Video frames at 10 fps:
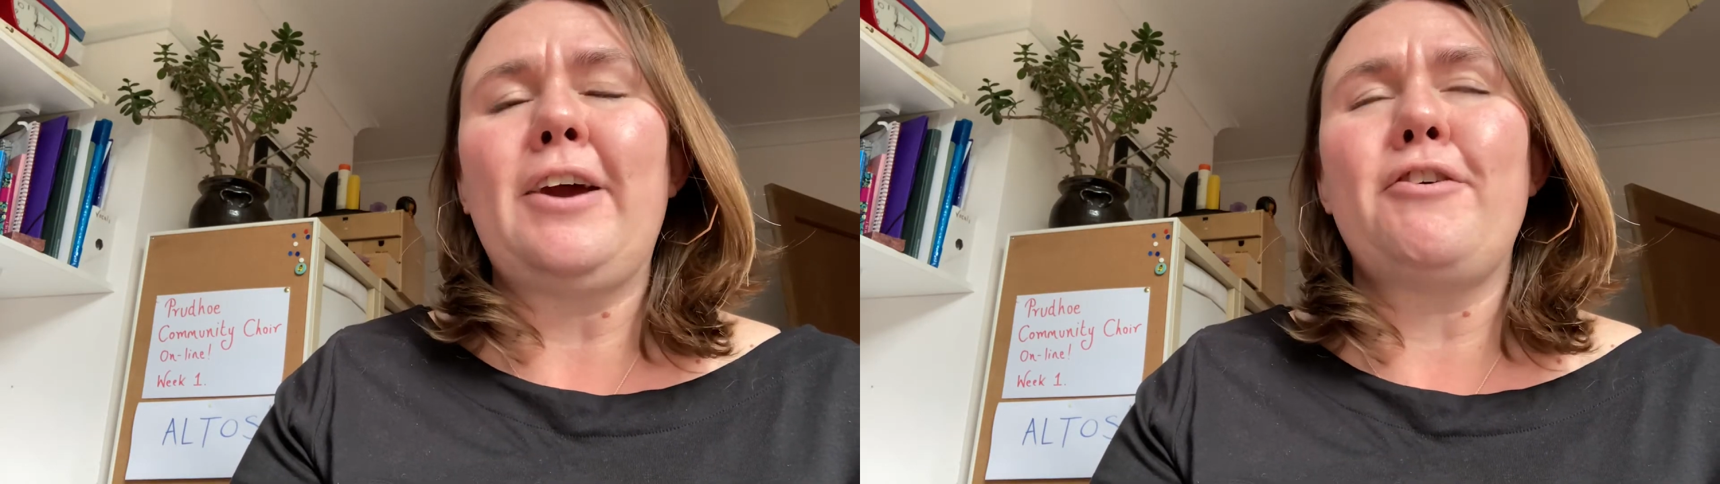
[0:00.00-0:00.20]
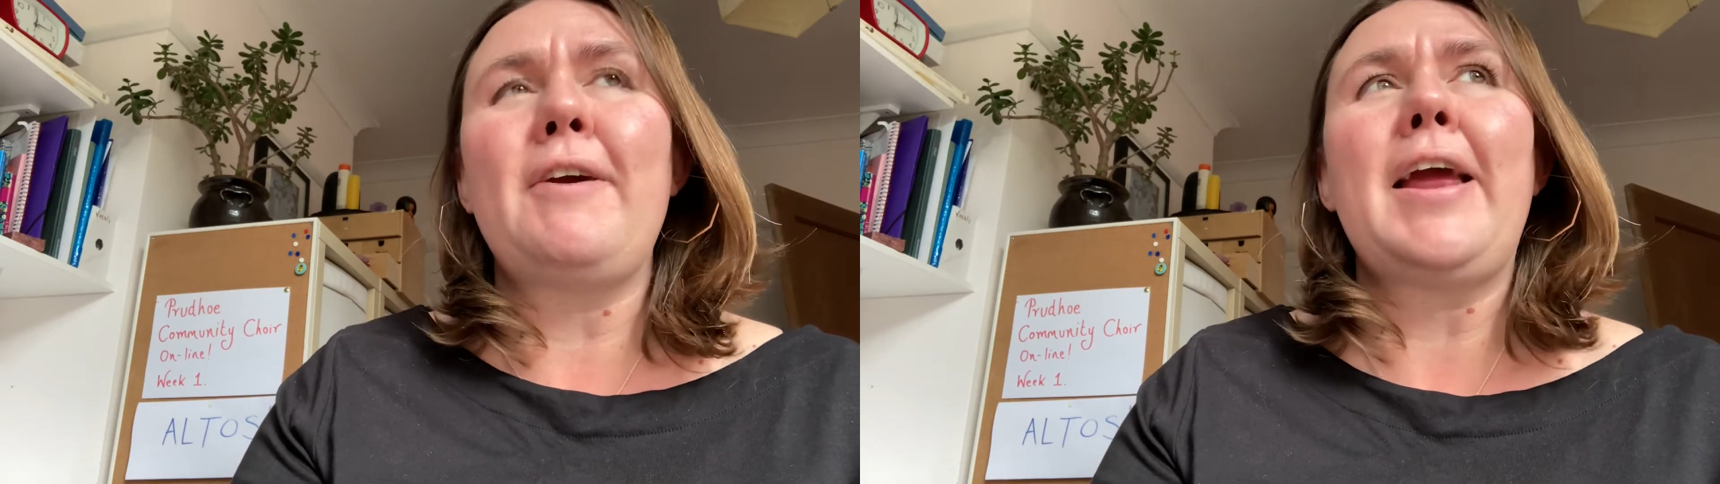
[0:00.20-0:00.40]

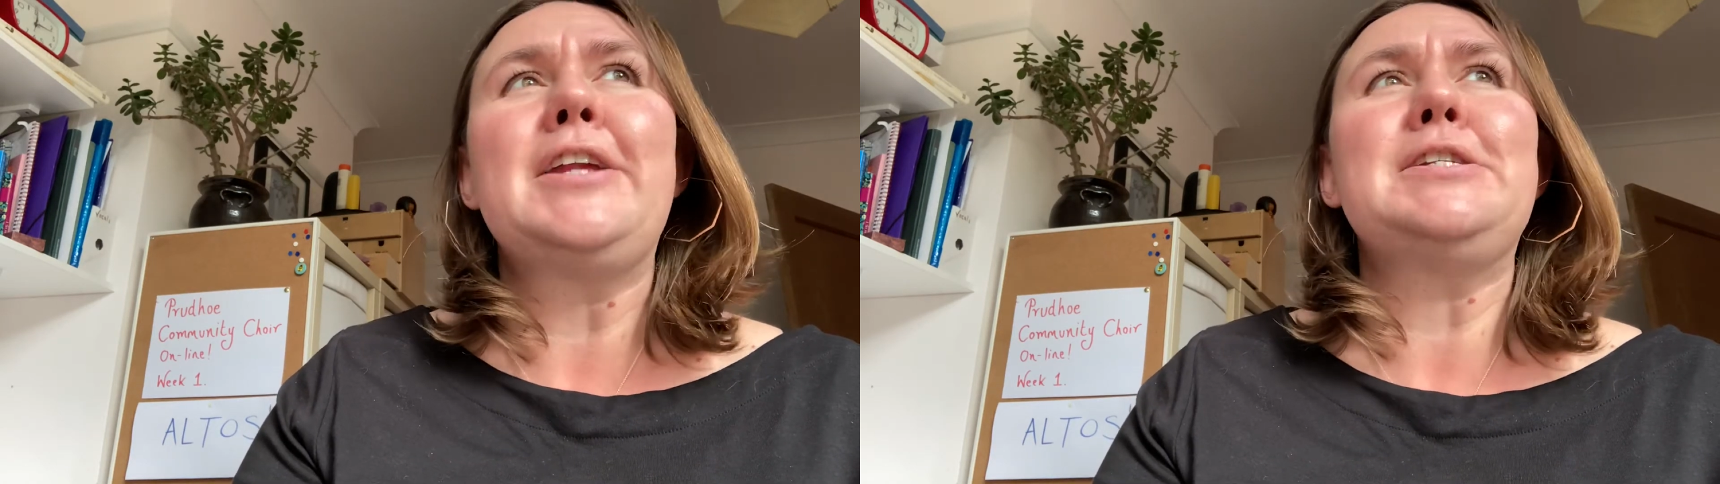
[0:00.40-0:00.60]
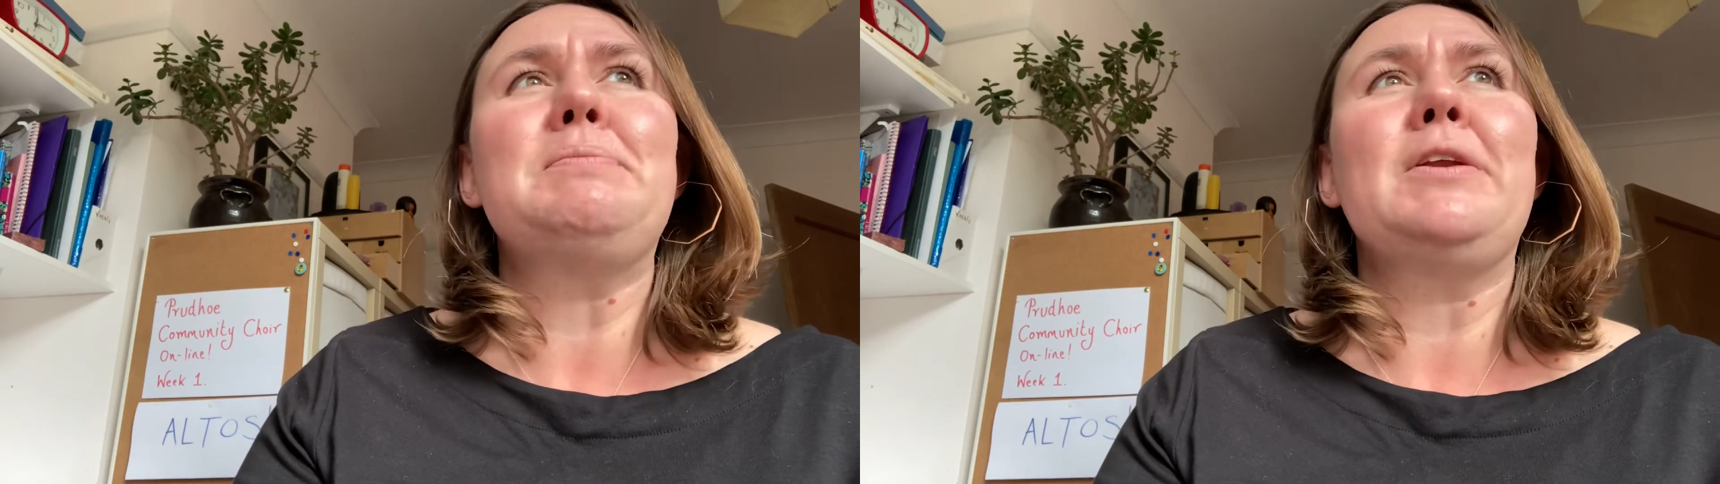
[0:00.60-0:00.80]

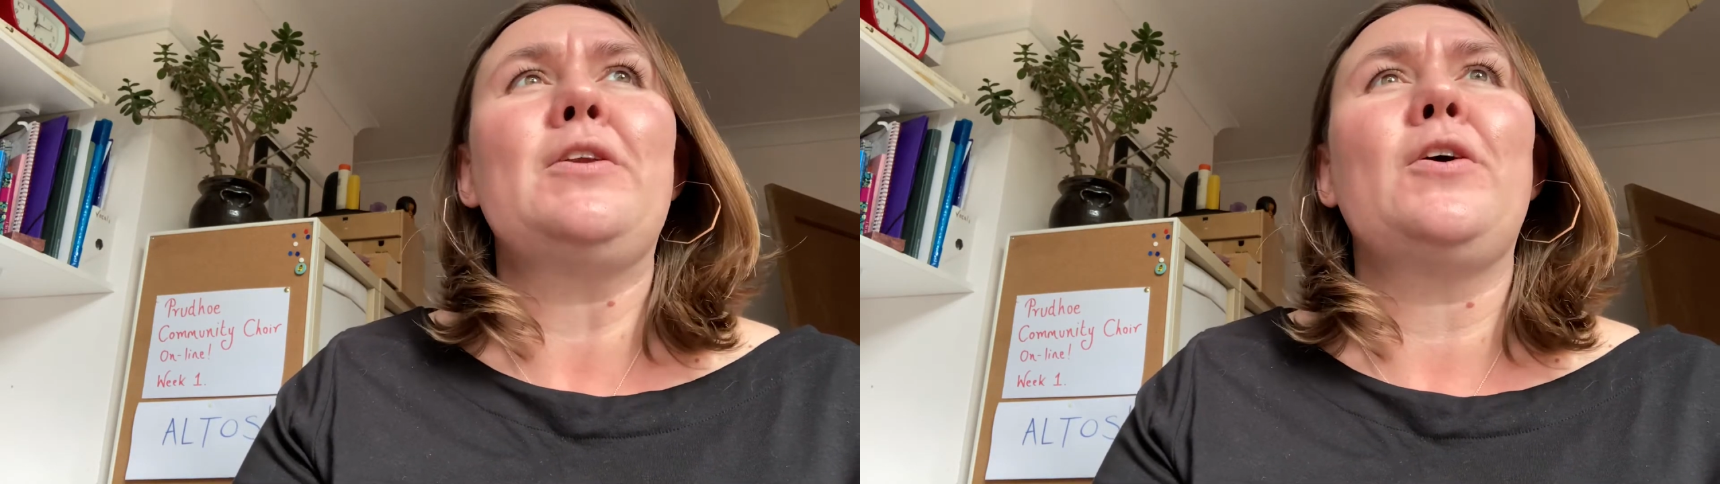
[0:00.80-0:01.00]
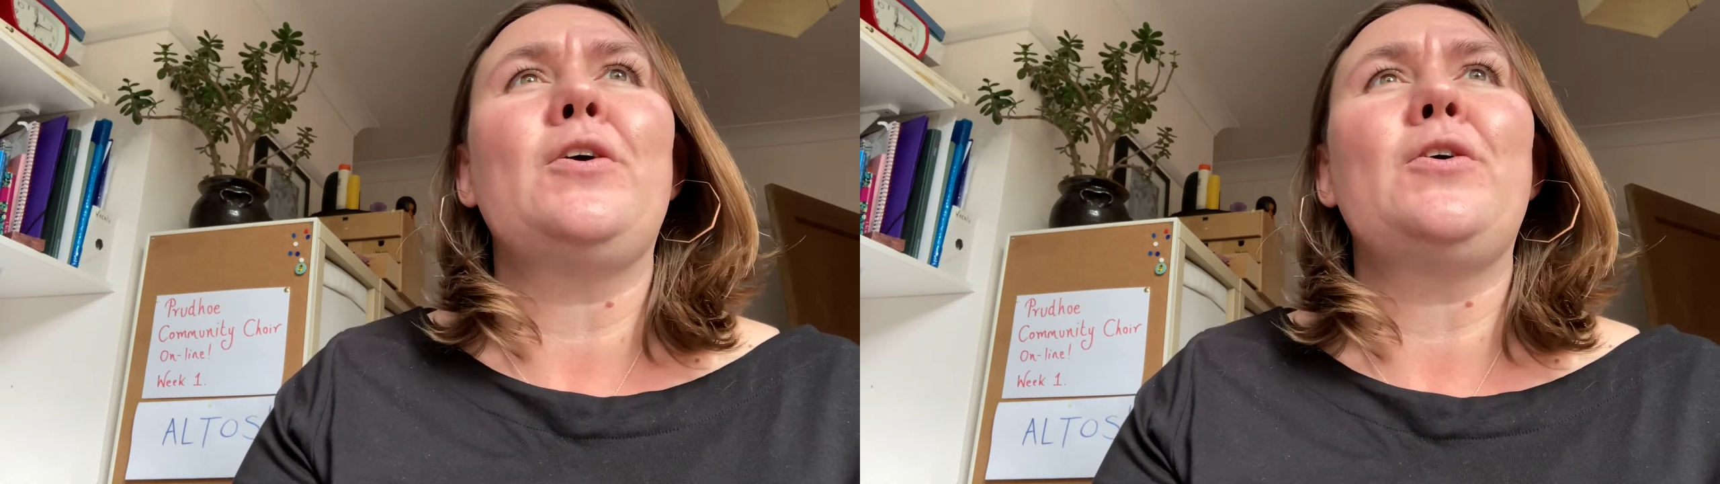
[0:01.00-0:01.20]
arrangement
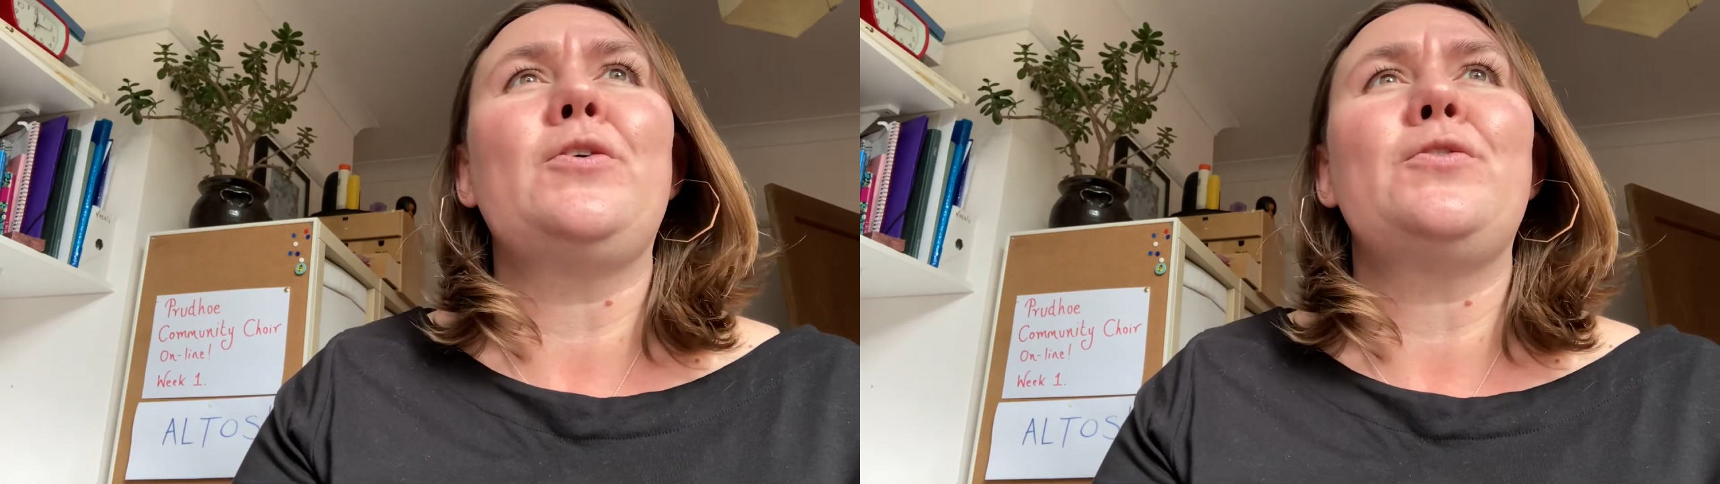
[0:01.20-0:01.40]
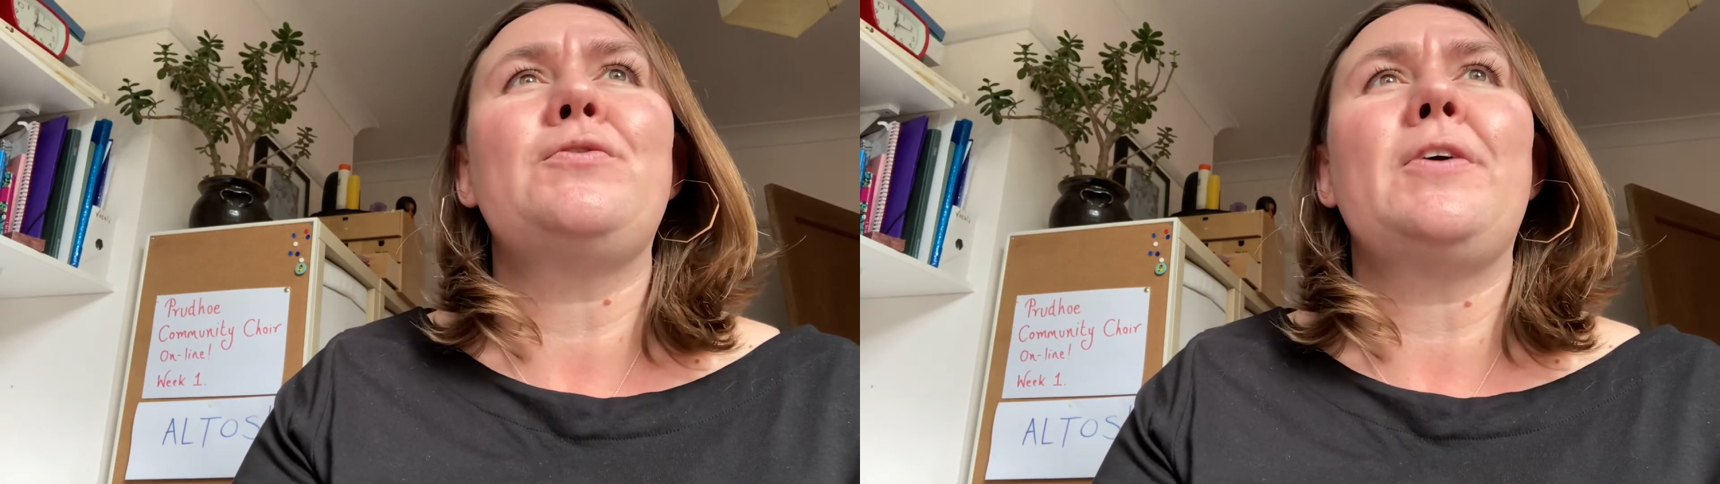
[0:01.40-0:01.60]
of